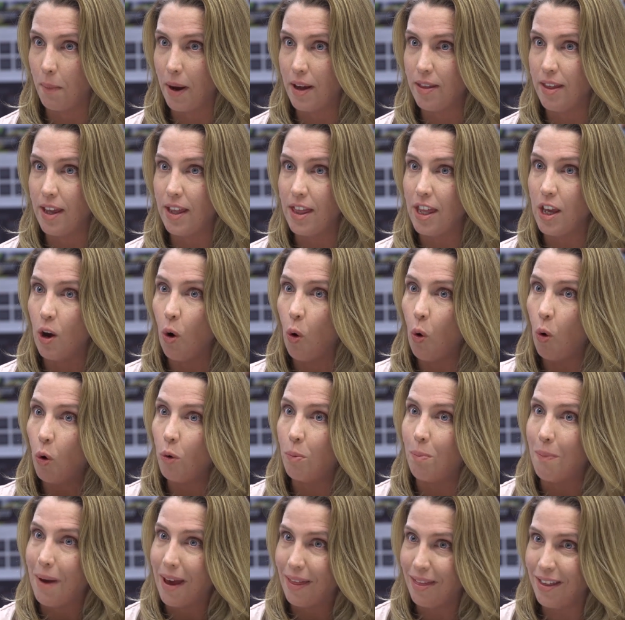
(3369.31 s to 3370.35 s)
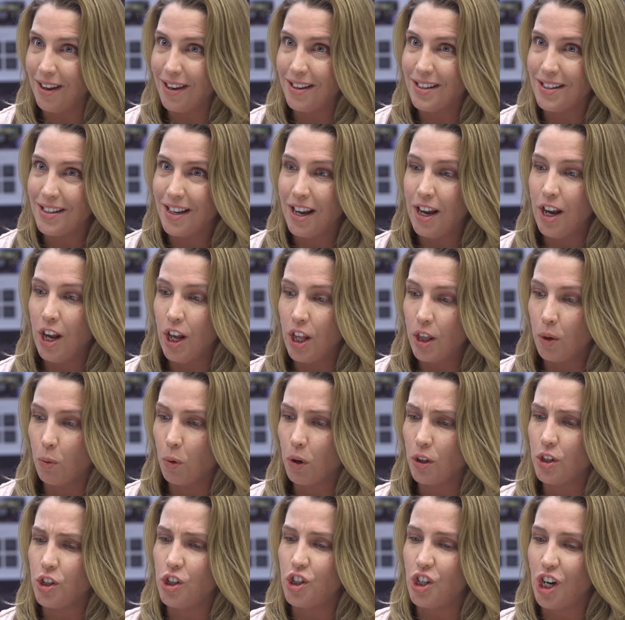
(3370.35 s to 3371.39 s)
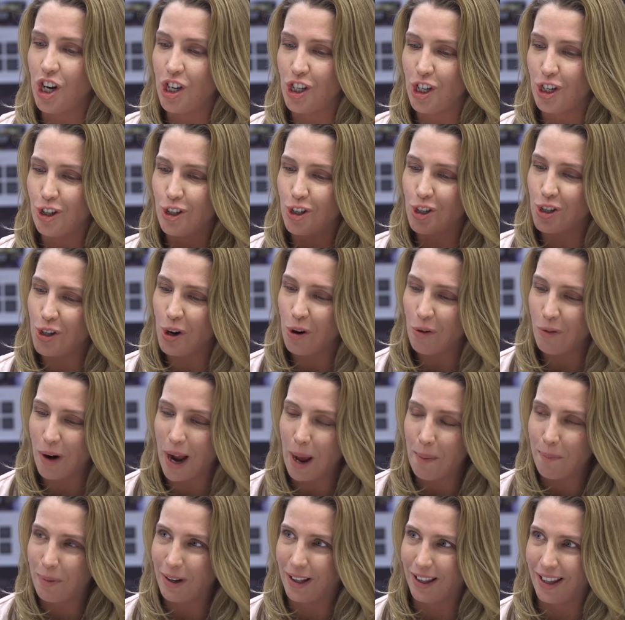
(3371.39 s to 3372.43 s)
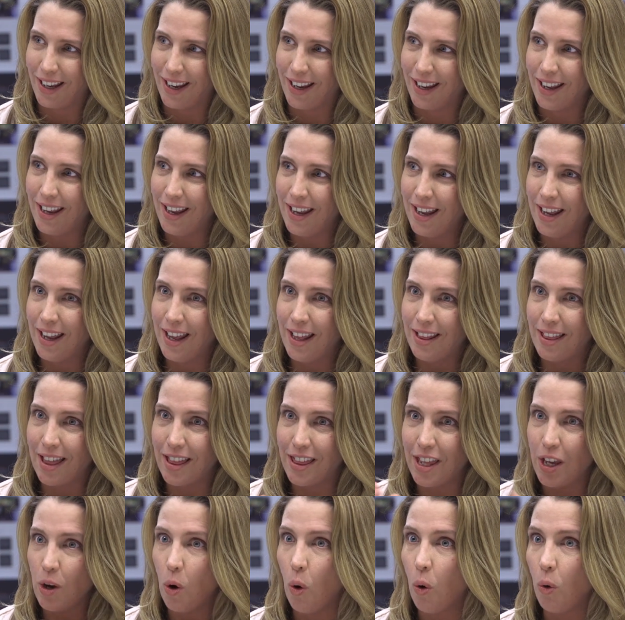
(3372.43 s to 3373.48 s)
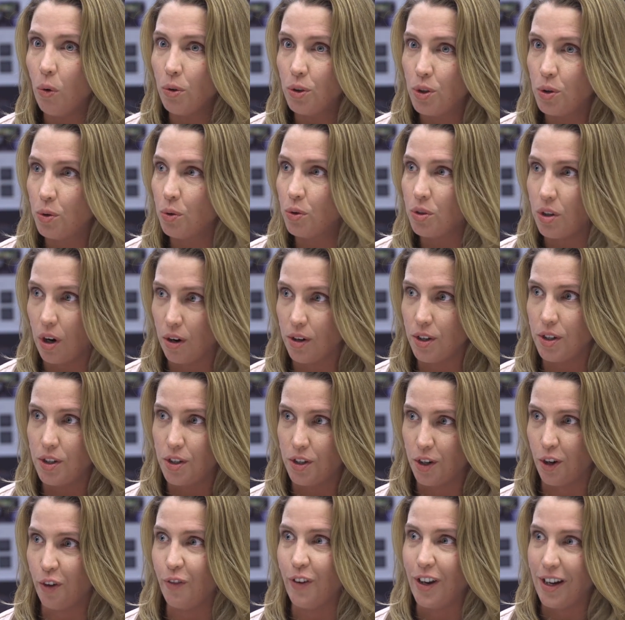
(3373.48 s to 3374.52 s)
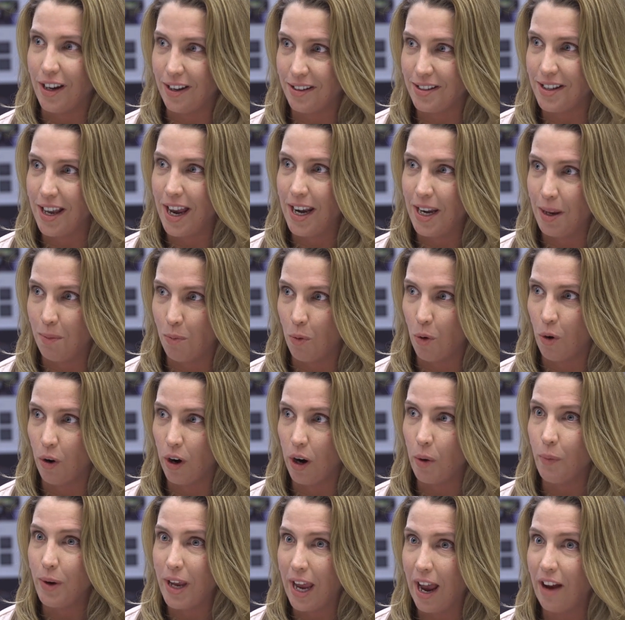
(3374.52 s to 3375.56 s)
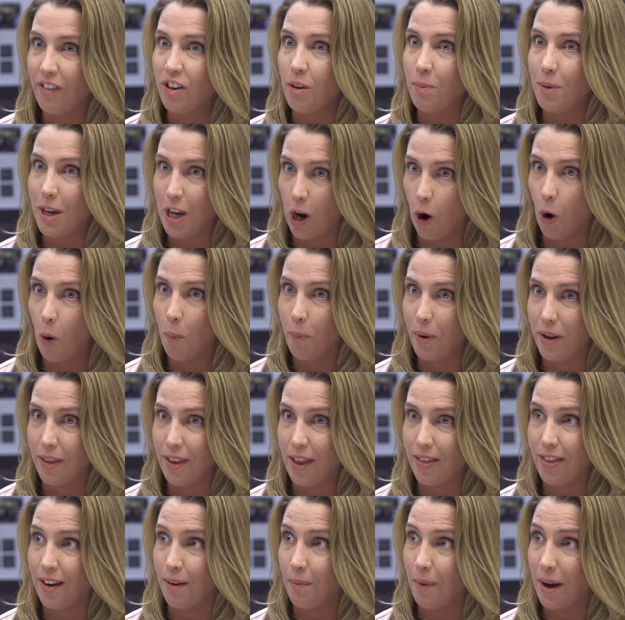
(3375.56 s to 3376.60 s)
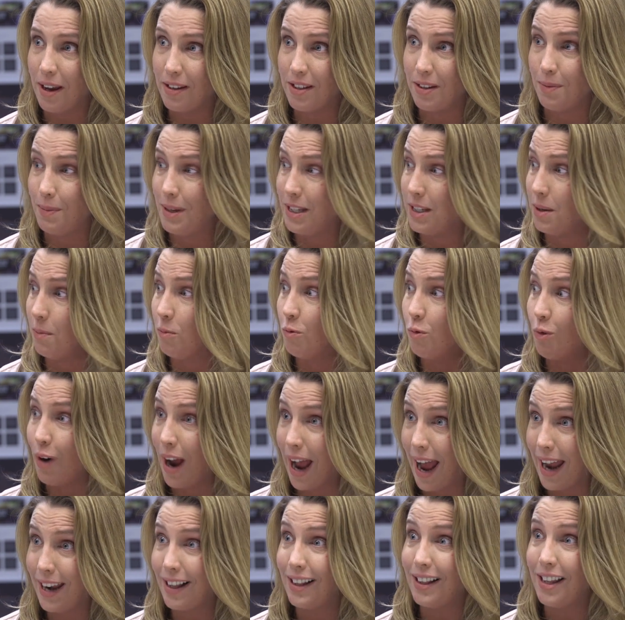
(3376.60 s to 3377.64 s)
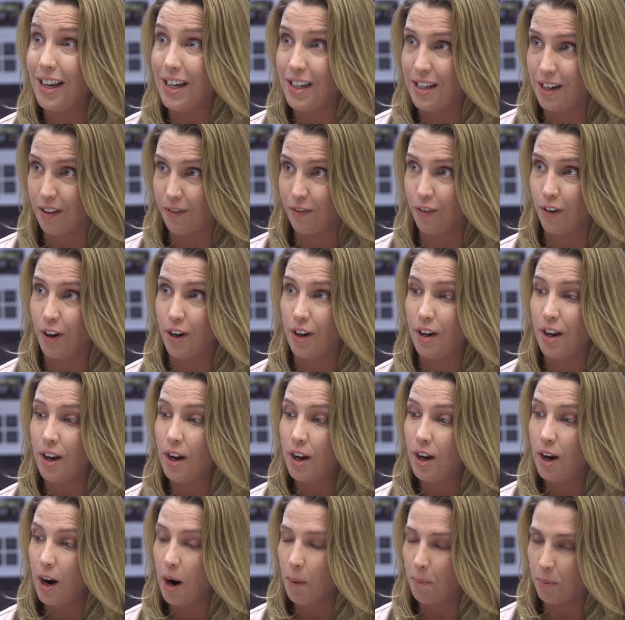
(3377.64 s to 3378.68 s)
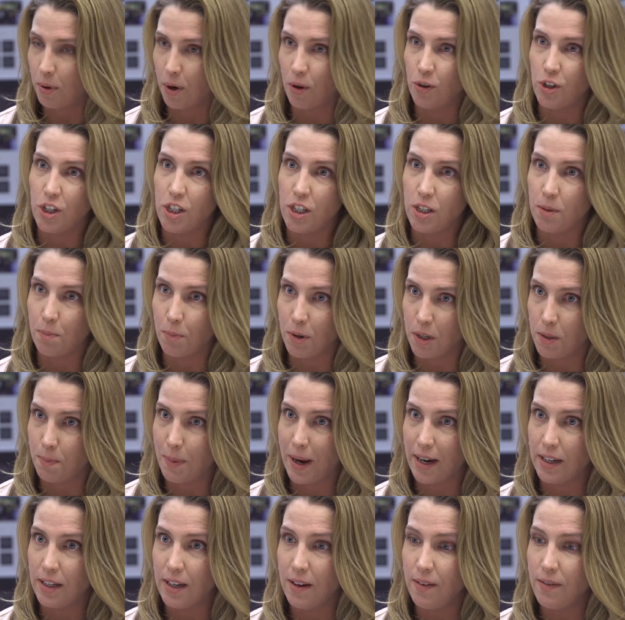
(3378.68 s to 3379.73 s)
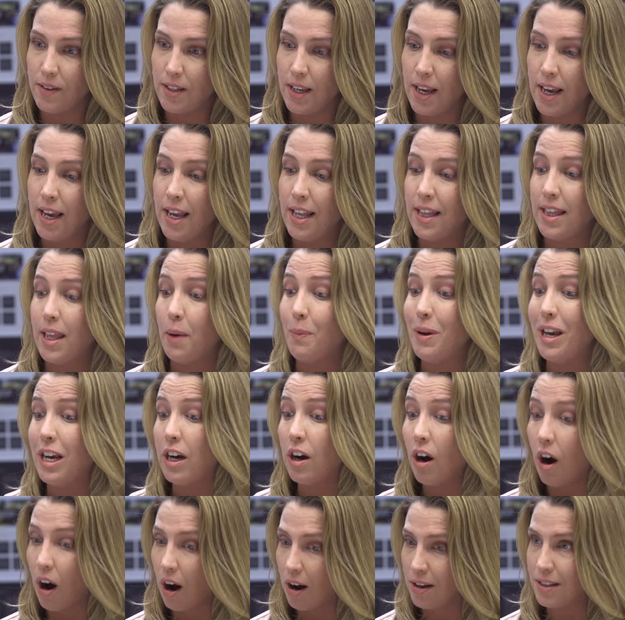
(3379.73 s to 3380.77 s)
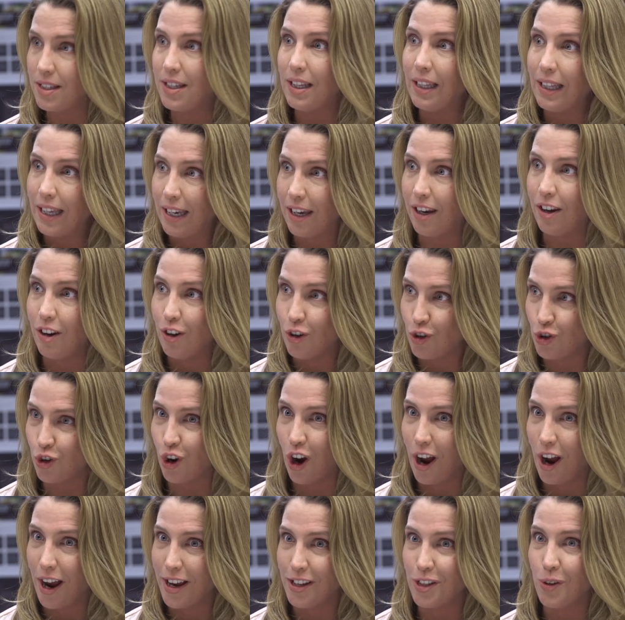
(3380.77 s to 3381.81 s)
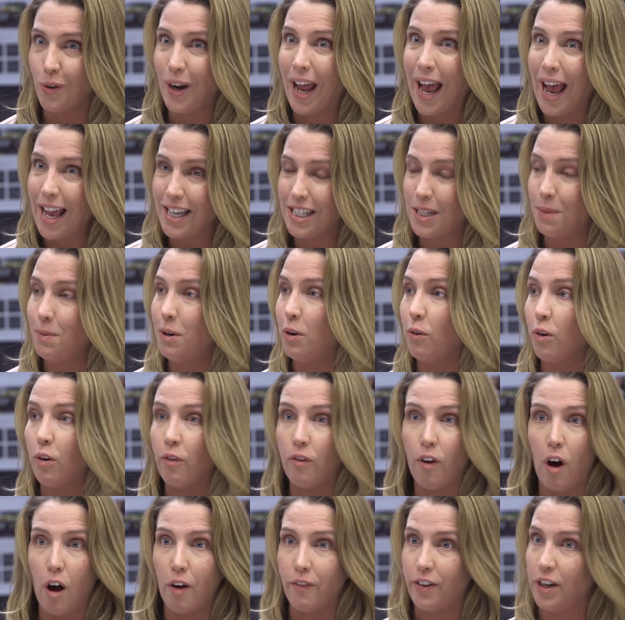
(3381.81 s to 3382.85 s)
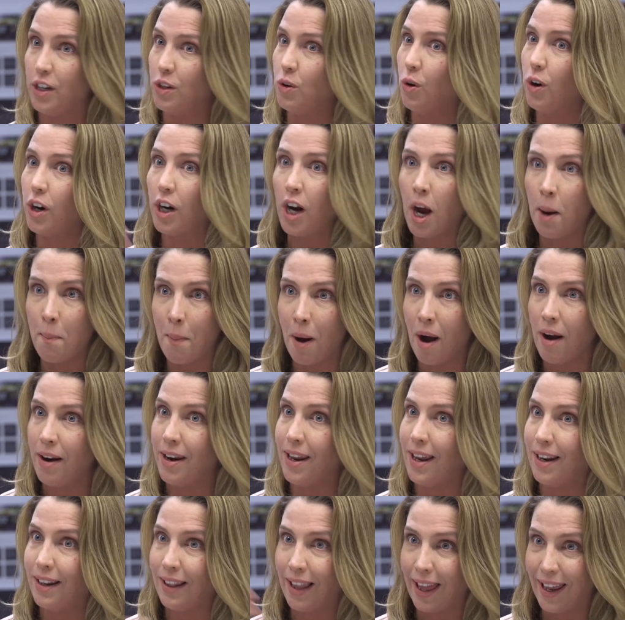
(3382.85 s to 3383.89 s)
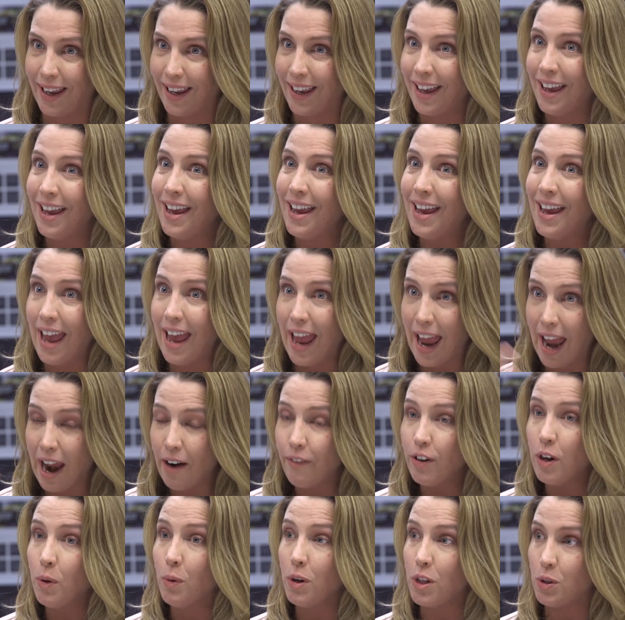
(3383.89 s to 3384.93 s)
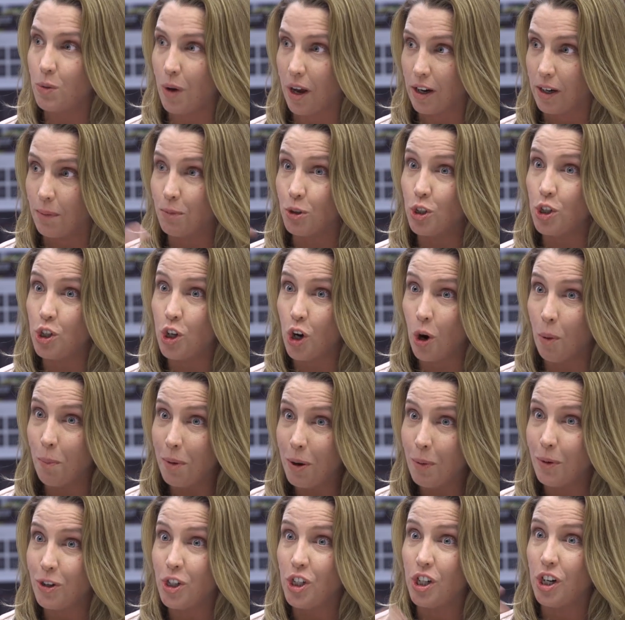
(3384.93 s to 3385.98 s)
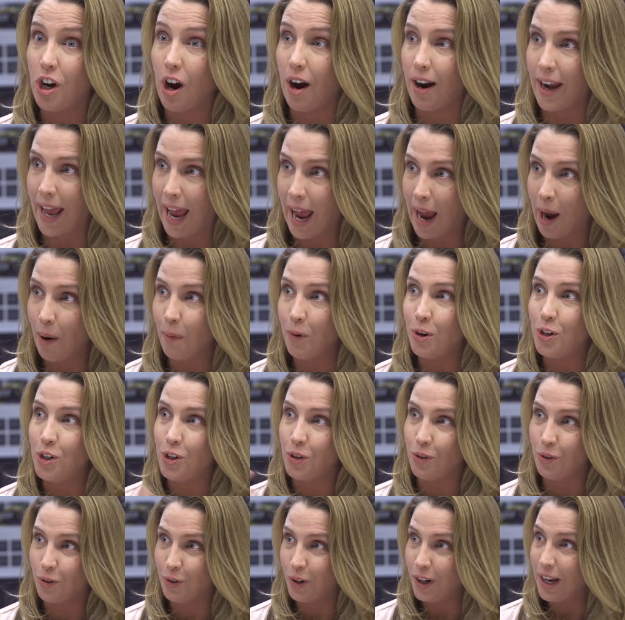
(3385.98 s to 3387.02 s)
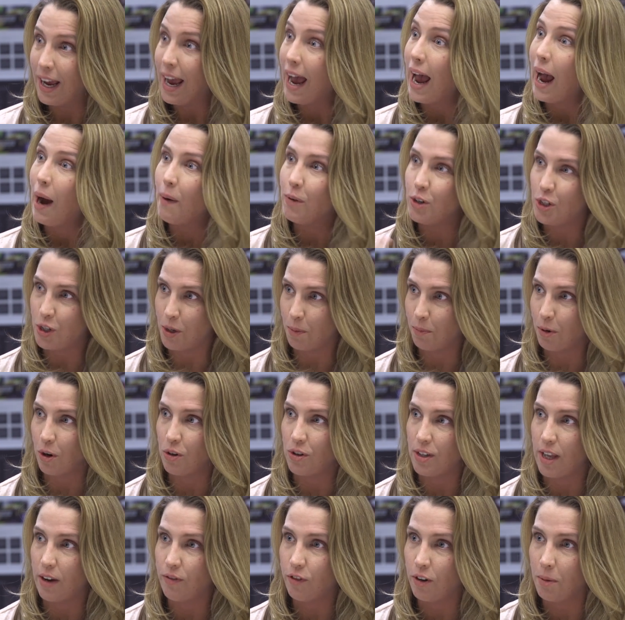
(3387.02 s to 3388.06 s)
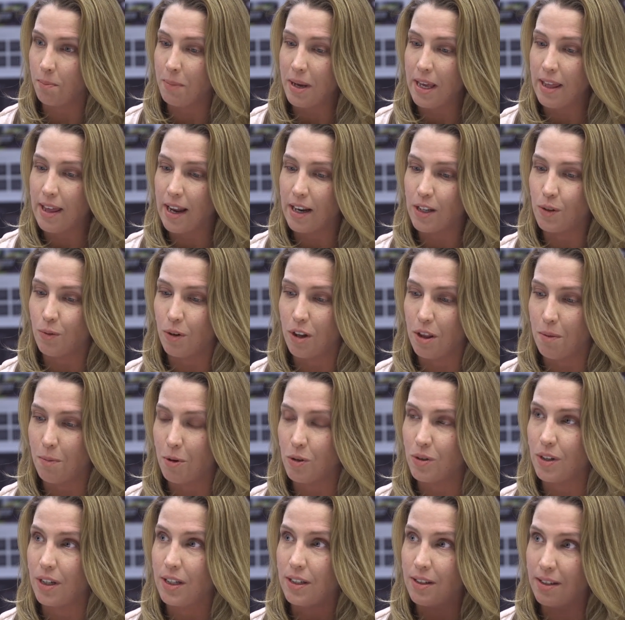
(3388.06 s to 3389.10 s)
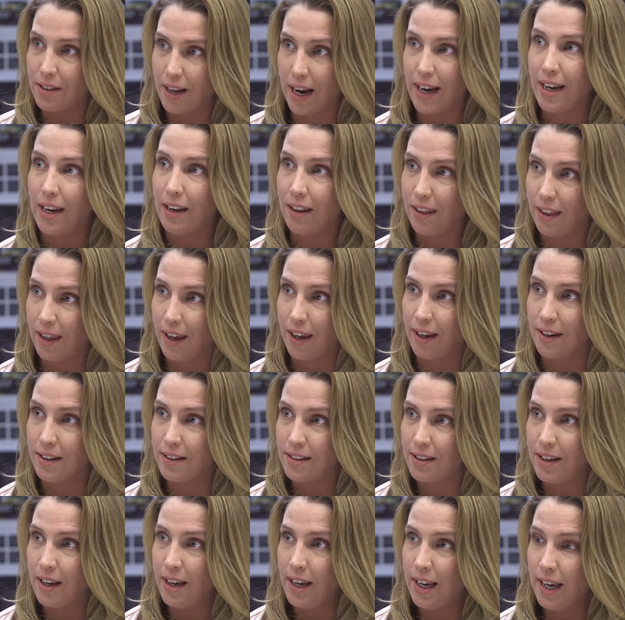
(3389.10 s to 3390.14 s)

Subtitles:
I think the old methods, the world is changing so rapidly that the old tools aren't serving us anymore, and we have to be open that there has to be some radically different approaches and perspectives that we constantly need to try. So it has to be a revolving door. Come on in, like everyone's welcome. Show me what you got. How would you approach that? For me, that is one of the most exciting things.